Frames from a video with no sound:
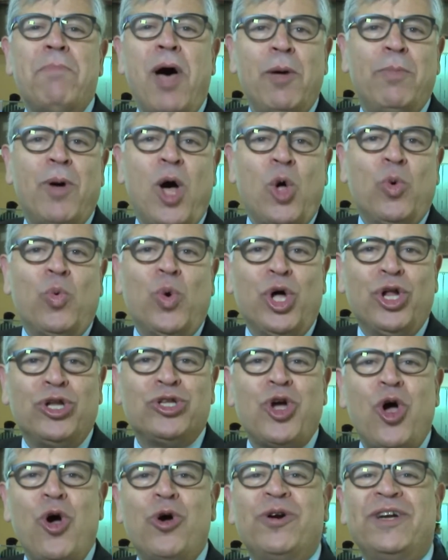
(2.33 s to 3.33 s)
Mobile
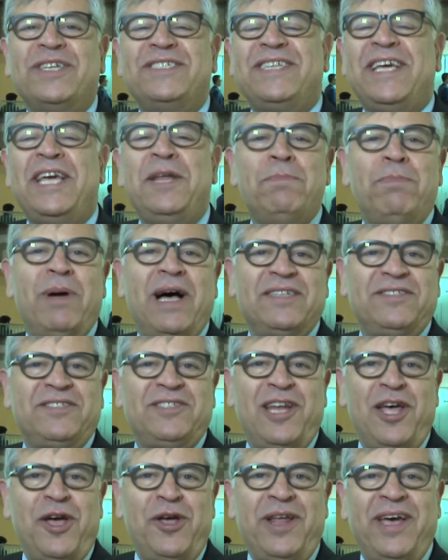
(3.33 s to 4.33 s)
World Congress in
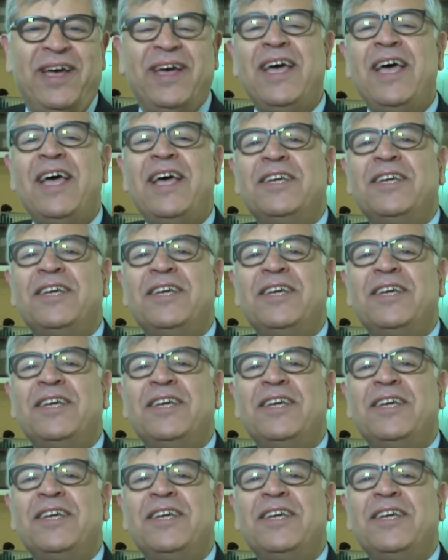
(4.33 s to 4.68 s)
Barcelona.